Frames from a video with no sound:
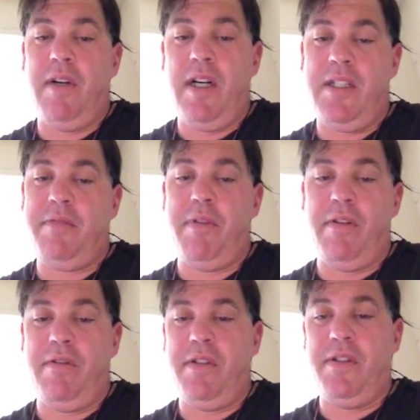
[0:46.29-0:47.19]
the
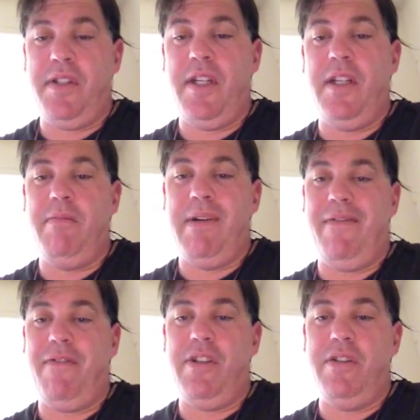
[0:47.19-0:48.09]
hospital to say that my
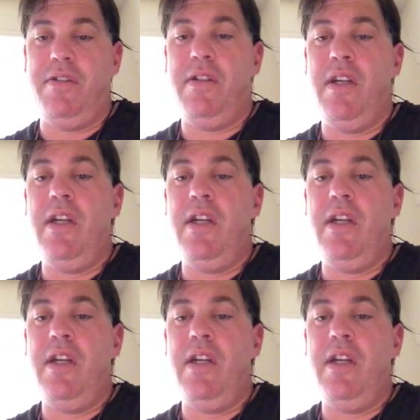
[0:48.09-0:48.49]
friend